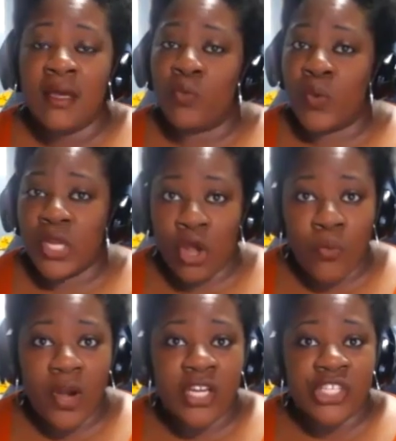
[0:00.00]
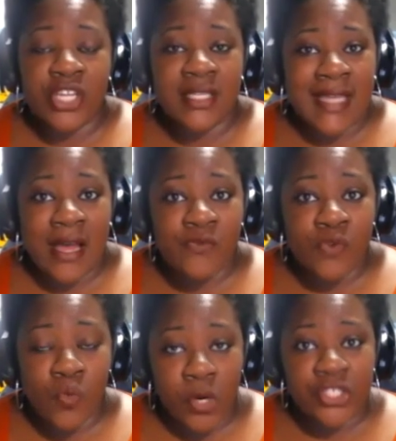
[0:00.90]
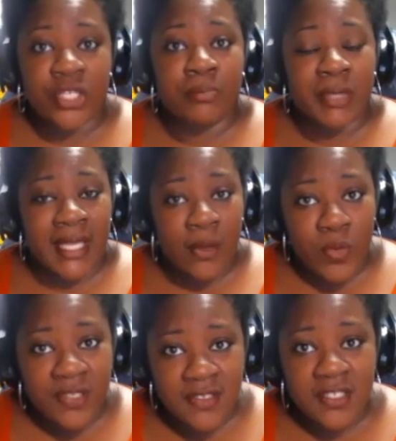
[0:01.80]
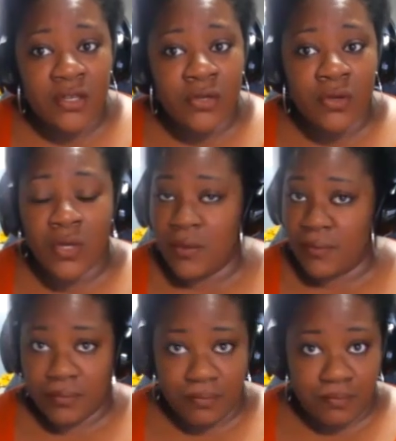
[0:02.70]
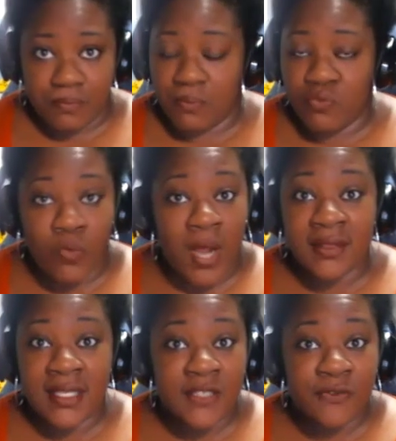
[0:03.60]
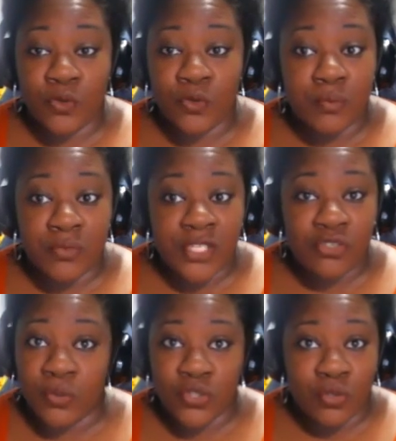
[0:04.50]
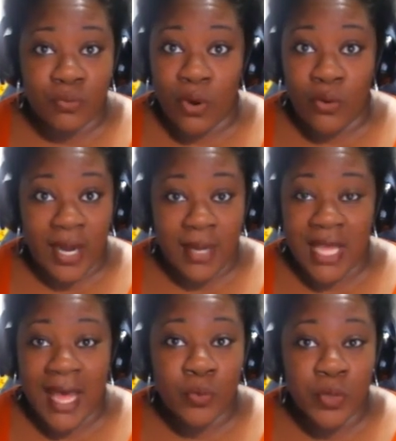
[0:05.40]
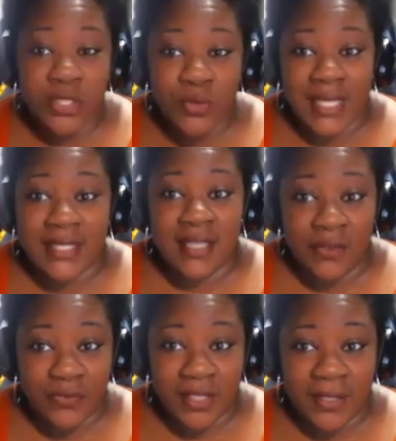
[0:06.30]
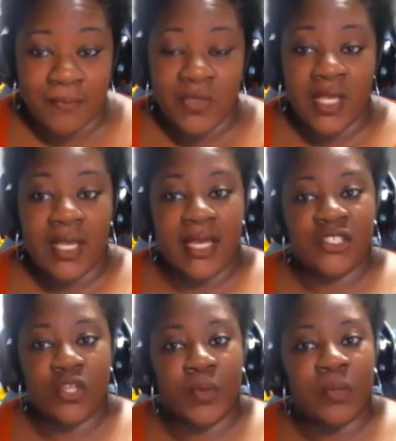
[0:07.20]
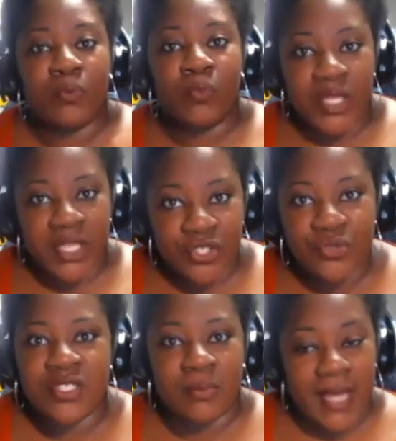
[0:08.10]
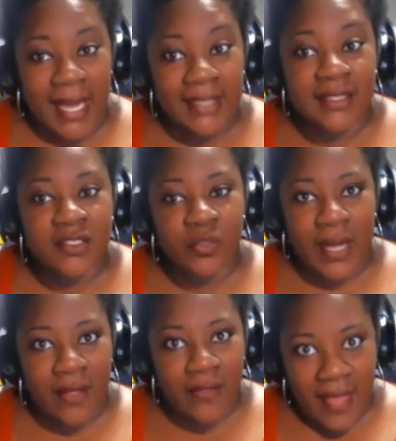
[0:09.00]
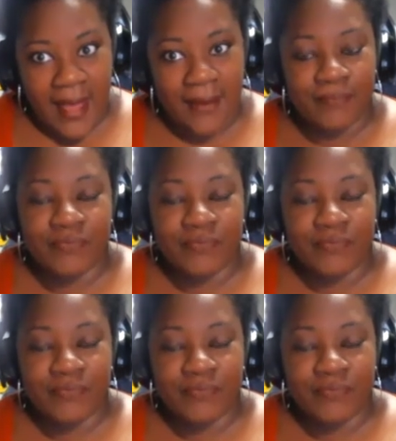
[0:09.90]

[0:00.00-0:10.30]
We know we're going to shut down for worship, but can we still run these food distribution programs? How do we do that safely? And so we issued some guidance around that.